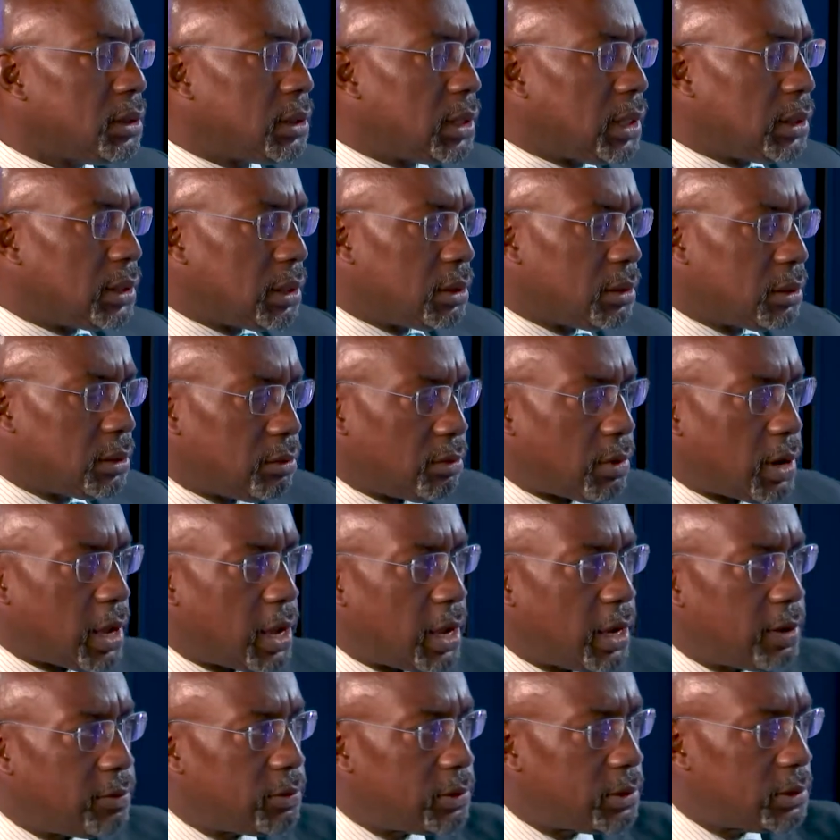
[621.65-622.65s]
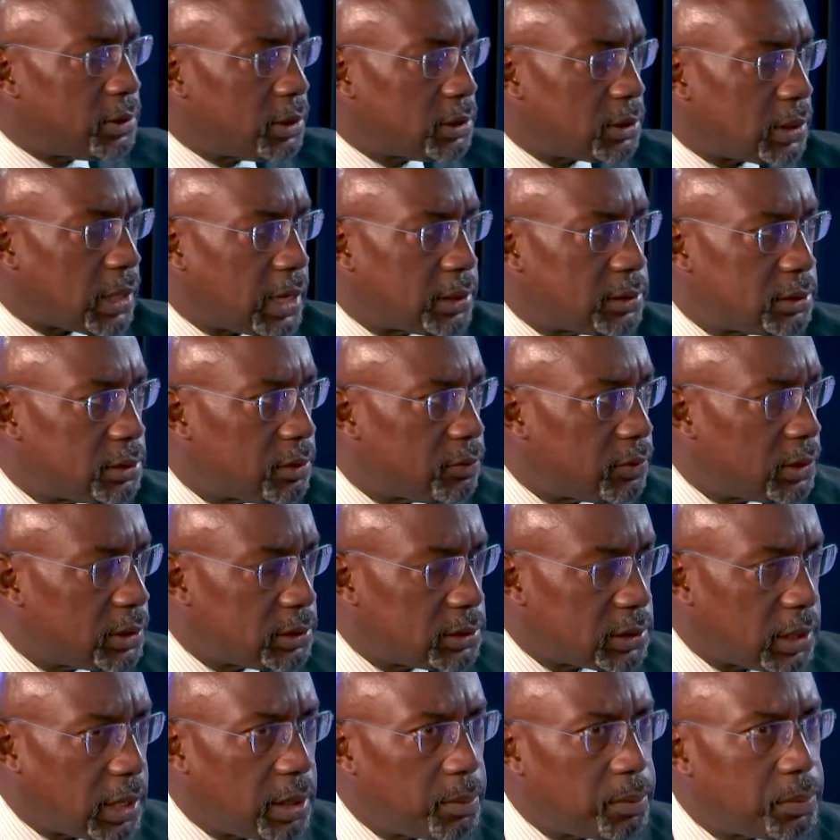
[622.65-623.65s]
they can thrive, and there's lots of
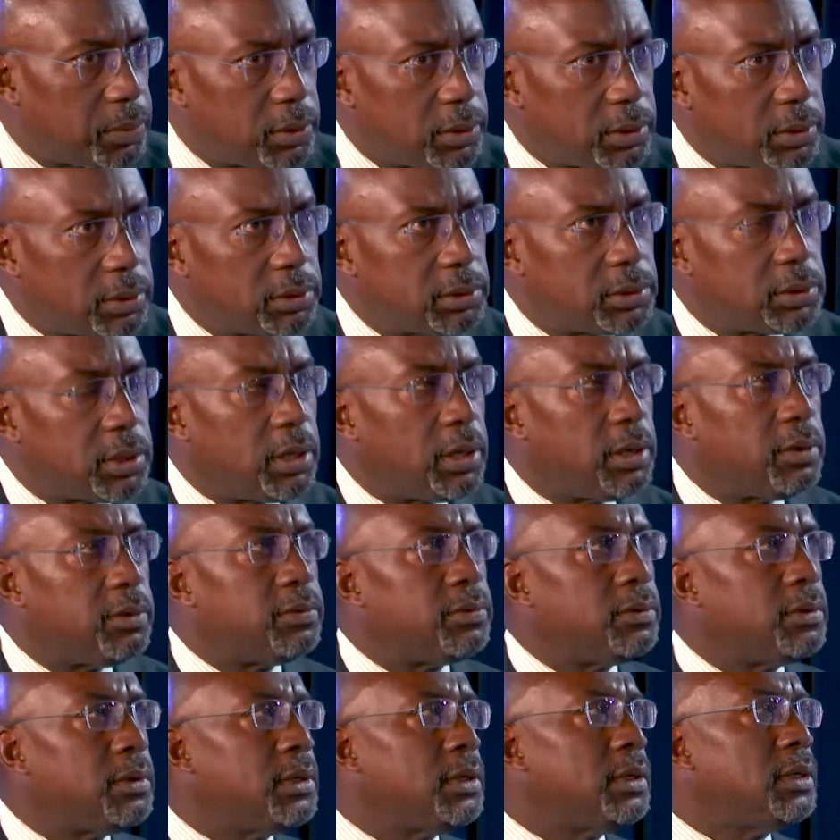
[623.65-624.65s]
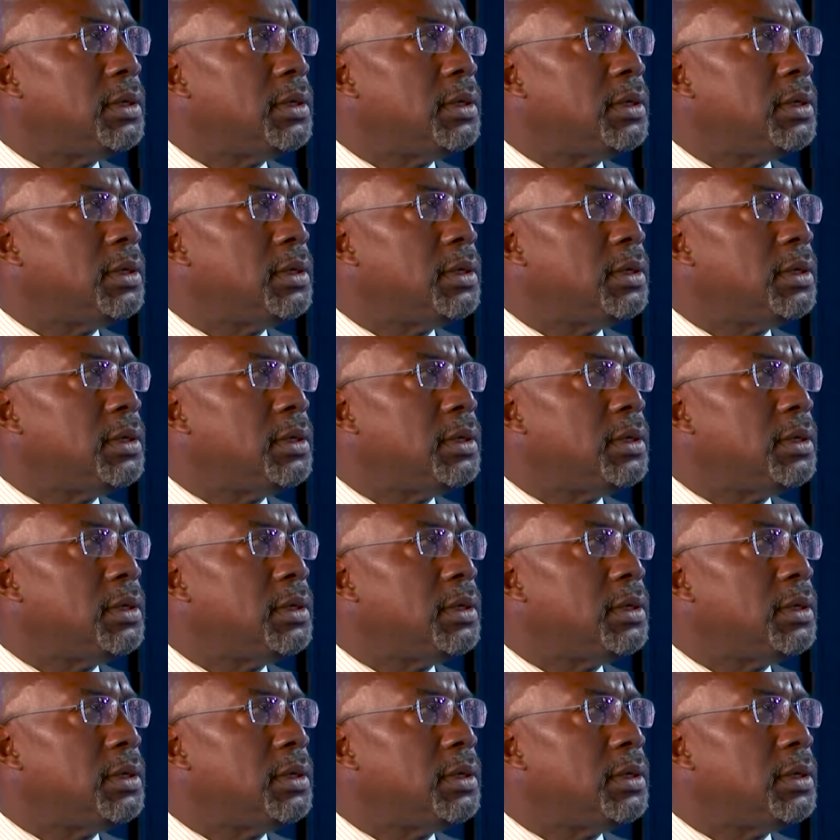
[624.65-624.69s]
examples of